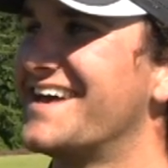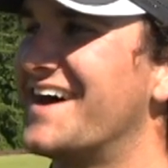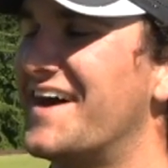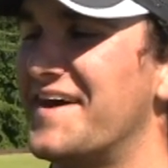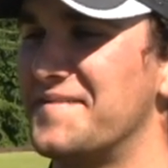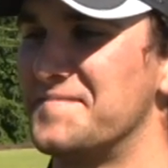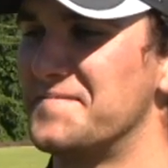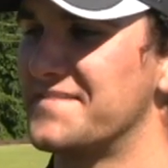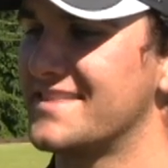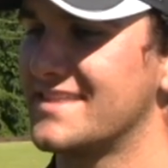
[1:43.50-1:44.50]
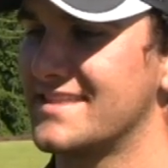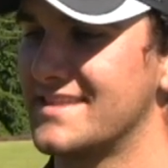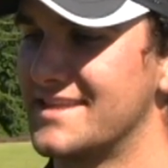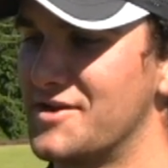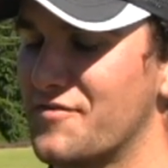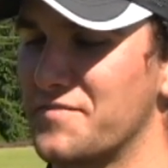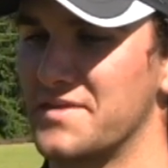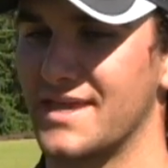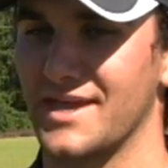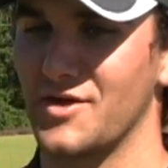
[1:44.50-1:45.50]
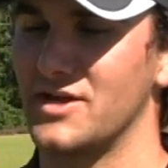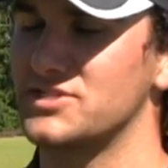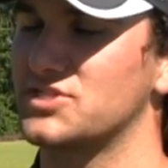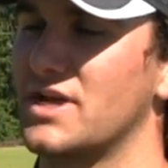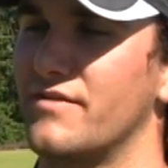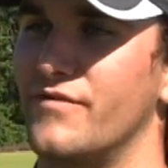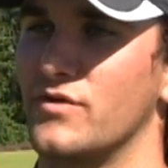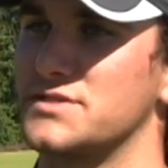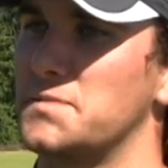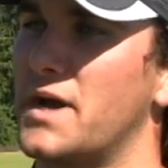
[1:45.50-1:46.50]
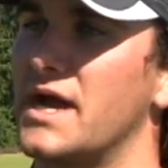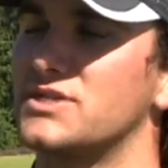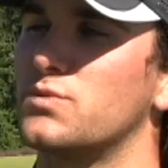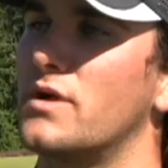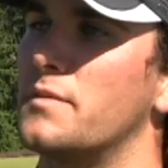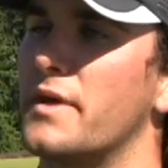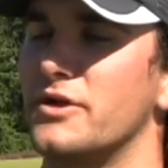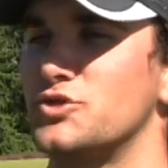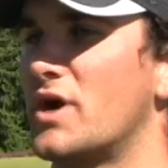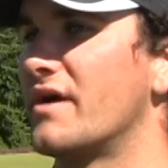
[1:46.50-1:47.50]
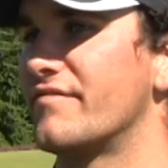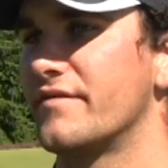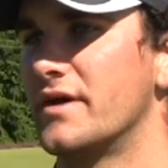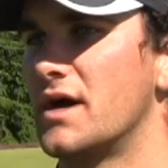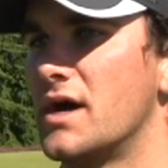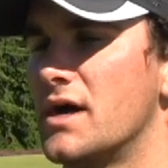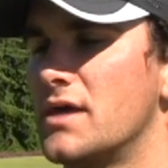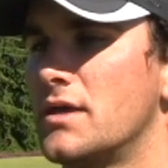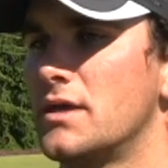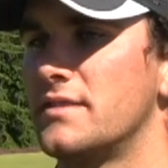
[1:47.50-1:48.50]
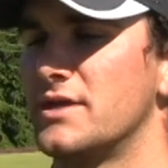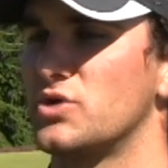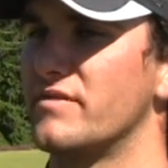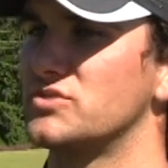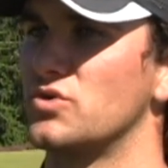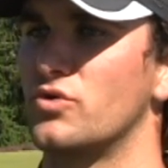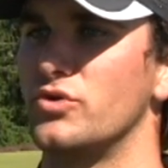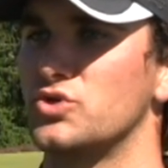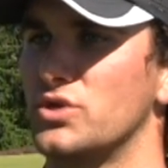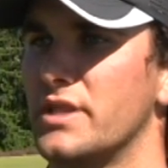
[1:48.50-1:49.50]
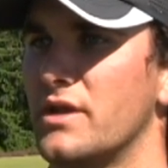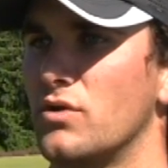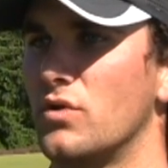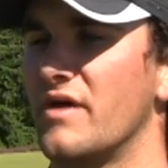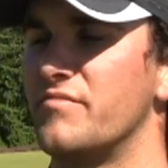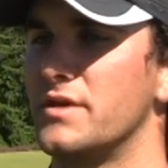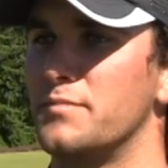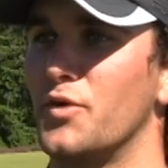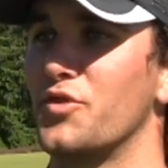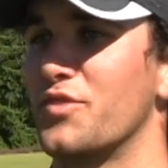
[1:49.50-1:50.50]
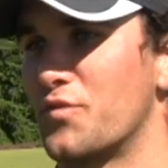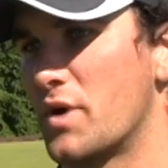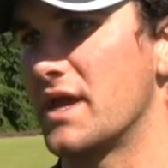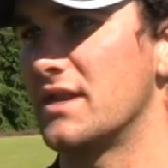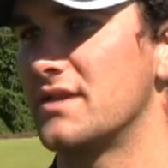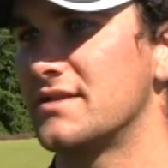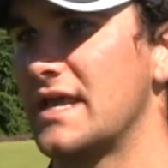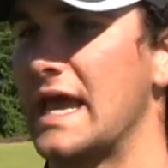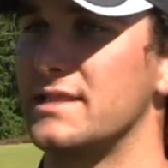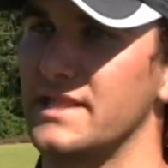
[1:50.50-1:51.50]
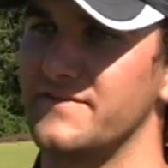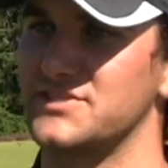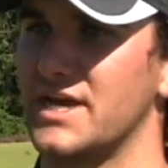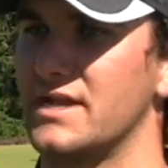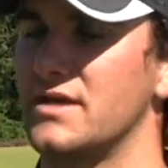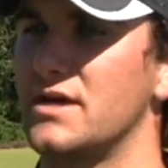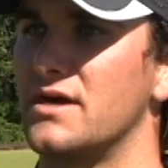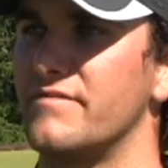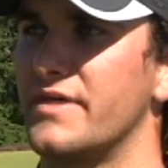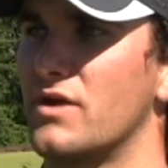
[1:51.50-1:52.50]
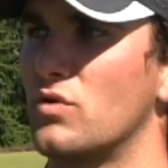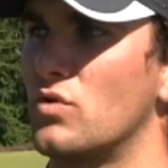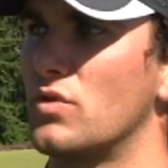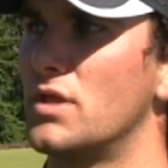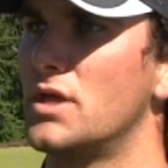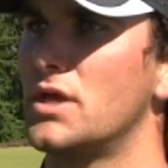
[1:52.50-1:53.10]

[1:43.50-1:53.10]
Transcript: From the get-go, I was just kind of focused on I just wanted a better drive. That drive is so crucial on that hole. I've been both on the right and left side of that hole,